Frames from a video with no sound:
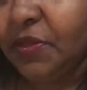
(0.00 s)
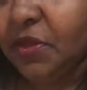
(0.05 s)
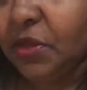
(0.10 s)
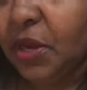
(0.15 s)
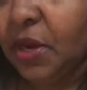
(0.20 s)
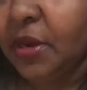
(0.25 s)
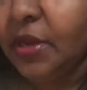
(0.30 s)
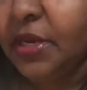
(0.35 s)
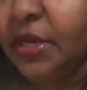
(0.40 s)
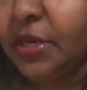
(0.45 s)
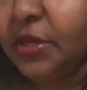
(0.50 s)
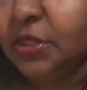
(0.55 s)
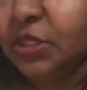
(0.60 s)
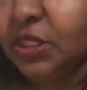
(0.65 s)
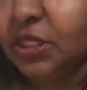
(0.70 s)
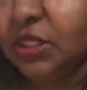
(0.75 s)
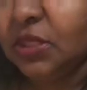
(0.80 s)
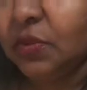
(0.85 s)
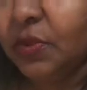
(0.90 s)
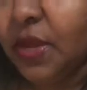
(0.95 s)
the current energy
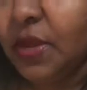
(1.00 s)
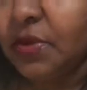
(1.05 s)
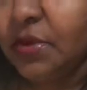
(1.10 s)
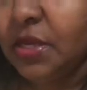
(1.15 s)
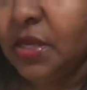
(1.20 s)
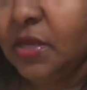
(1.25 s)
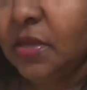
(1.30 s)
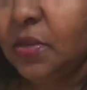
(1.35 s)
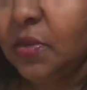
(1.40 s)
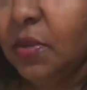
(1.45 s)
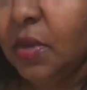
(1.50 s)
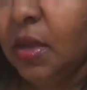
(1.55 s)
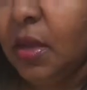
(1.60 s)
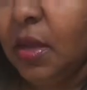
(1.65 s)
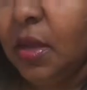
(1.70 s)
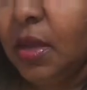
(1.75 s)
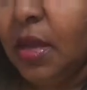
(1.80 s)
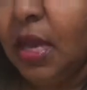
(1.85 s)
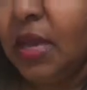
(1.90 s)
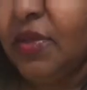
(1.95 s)
surrounding you,
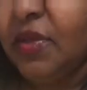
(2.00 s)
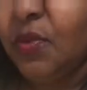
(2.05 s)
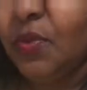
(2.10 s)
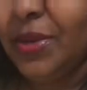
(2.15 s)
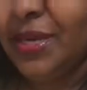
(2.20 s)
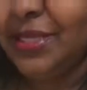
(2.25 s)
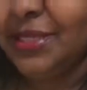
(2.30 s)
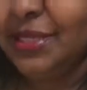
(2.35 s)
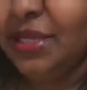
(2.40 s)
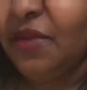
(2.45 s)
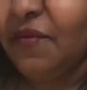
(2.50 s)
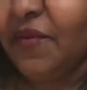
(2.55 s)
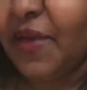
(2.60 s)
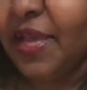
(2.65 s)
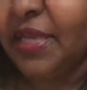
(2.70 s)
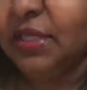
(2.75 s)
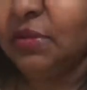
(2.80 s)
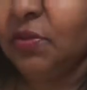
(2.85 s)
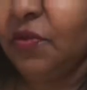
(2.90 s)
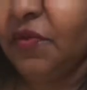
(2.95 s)
and then what is the
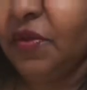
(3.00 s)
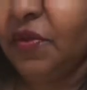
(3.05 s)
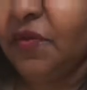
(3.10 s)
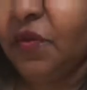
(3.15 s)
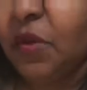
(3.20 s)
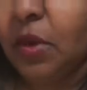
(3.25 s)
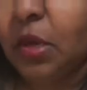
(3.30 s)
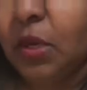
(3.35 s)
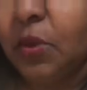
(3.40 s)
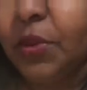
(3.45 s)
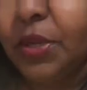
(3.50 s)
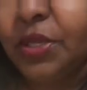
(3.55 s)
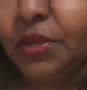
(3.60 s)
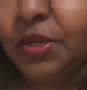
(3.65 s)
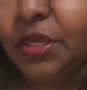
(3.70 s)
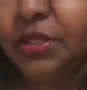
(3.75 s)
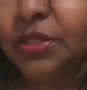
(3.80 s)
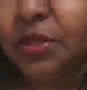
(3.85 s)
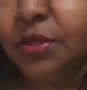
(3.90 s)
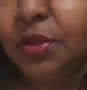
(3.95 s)
advice moving forward, what you
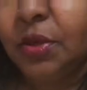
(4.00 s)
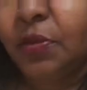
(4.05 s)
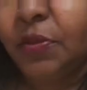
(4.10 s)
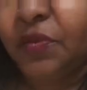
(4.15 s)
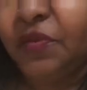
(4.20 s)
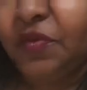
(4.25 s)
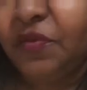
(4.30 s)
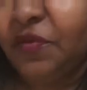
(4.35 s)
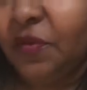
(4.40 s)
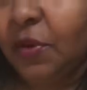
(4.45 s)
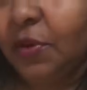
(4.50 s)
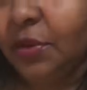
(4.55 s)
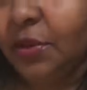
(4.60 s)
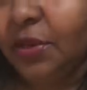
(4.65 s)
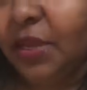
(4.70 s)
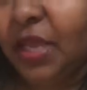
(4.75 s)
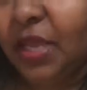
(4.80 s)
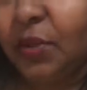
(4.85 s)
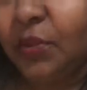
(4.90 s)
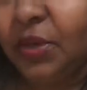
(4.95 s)
need to know moving forward,
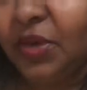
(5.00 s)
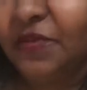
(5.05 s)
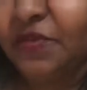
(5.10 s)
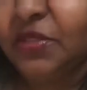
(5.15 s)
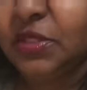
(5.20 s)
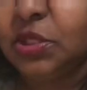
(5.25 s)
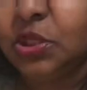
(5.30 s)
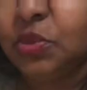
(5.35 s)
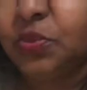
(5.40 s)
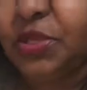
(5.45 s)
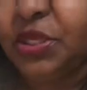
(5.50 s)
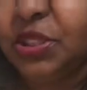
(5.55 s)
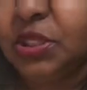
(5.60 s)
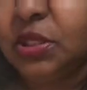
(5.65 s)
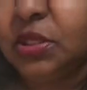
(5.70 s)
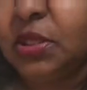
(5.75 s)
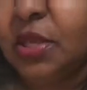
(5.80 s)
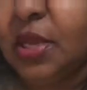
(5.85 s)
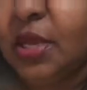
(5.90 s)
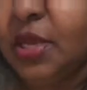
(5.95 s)
okay? Whatever
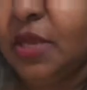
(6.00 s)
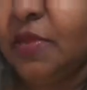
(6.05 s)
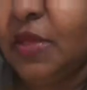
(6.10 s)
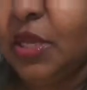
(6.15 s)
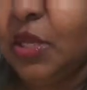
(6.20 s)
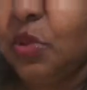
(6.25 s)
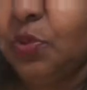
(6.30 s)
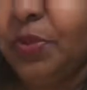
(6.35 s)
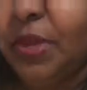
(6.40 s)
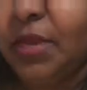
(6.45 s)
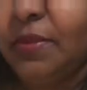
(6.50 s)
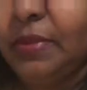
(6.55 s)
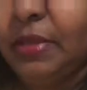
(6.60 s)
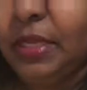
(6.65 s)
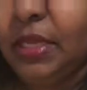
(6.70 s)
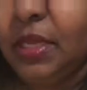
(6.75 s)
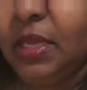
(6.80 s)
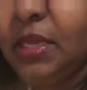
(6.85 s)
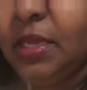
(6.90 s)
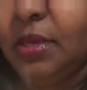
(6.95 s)
situation that you may
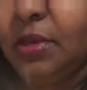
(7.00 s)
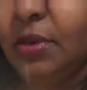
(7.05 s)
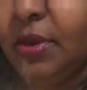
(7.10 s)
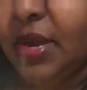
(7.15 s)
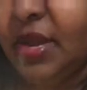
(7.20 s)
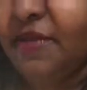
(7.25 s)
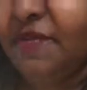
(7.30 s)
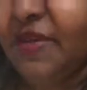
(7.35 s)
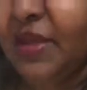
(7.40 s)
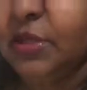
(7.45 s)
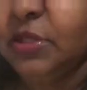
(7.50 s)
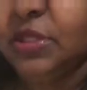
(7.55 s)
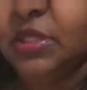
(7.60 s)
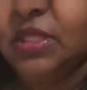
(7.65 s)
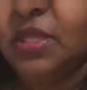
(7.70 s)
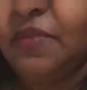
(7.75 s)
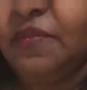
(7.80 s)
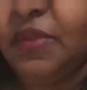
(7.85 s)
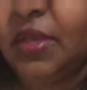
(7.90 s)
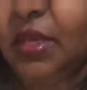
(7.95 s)
be in or have found
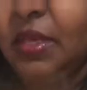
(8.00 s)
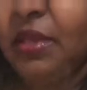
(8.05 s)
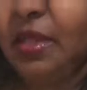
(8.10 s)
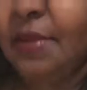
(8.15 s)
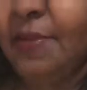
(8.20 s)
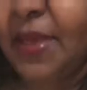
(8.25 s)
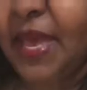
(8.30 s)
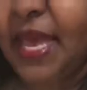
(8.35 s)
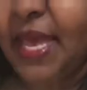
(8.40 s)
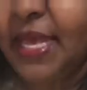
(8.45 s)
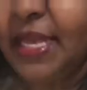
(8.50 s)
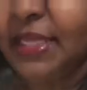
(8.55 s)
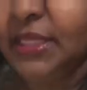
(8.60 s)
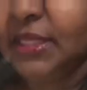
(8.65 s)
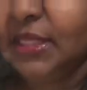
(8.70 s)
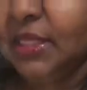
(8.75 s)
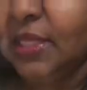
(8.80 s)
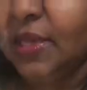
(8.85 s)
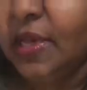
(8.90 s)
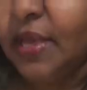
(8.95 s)
yourself in the
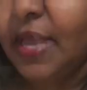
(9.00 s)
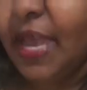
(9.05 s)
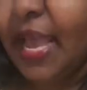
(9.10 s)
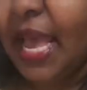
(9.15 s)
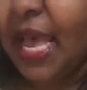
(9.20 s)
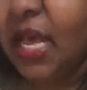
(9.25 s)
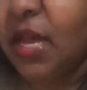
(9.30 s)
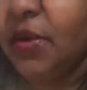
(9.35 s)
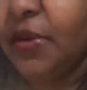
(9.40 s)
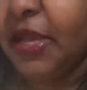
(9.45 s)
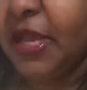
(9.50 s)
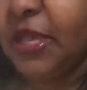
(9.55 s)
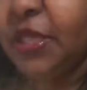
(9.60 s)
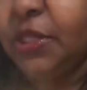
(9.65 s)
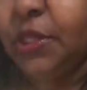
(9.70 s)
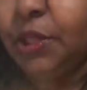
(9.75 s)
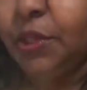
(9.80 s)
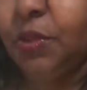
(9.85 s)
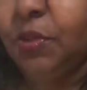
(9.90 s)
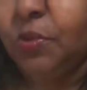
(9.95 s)
past, how
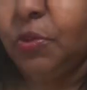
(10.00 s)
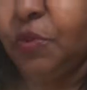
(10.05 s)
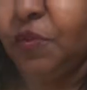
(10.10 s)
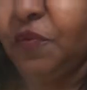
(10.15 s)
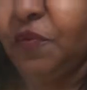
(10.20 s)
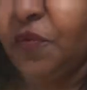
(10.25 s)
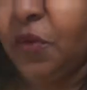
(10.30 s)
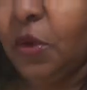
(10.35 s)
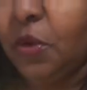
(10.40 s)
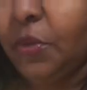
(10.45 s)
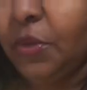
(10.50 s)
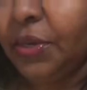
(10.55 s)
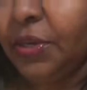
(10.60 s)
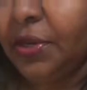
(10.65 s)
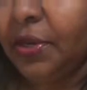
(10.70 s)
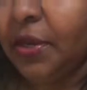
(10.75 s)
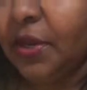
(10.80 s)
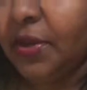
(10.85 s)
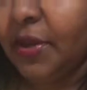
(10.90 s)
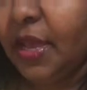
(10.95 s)
can you move forward,
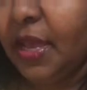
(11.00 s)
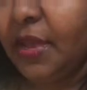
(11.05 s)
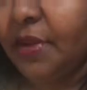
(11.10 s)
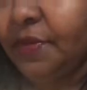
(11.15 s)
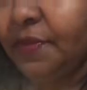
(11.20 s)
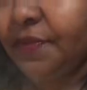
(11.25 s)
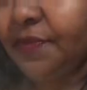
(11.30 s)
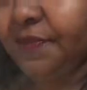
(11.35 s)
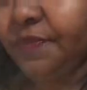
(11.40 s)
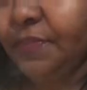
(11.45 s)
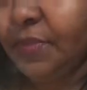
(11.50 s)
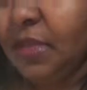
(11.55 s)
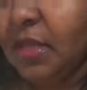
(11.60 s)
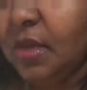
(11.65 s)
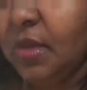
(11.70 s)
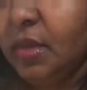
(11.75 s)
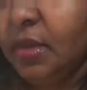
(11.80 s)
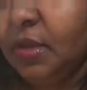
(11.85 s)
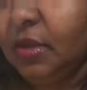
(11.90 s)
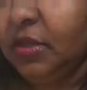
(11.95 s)
okay?
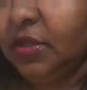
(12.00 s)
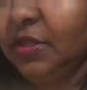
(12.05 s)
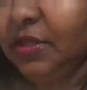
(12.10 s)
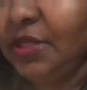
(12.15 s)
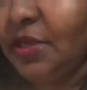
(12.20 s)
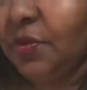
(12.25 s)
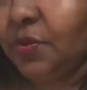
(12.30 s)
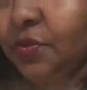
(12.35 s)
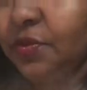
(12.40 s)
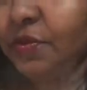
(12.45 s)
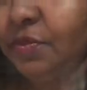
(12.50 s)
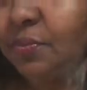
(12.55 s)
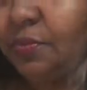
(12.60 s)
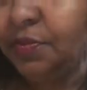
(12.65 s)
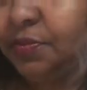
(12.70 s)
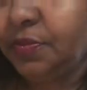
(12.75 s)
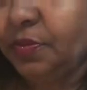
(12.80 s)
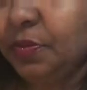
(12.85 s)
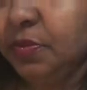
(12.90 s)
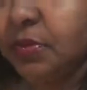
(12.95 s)
So,
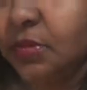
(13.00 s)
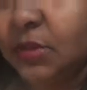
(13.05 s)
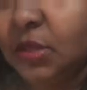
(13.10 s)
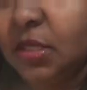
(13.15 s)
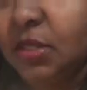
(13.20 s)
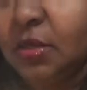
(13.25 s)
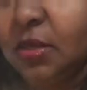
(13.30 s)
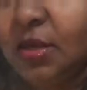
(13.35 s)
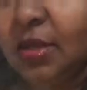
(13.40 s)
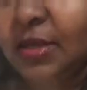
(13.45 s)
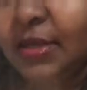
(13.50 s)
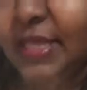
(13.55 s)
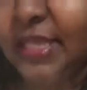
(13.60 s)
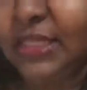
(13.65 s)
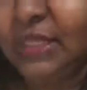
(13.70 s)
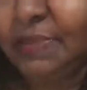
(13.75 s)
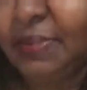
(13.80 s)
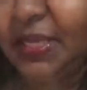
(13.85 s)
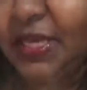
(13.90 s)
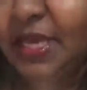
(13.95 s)

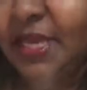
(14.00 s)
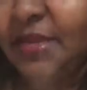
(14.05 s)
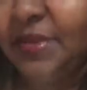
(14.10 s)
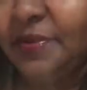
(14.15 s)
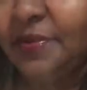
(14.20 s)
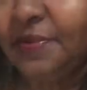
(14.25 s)
let's begin.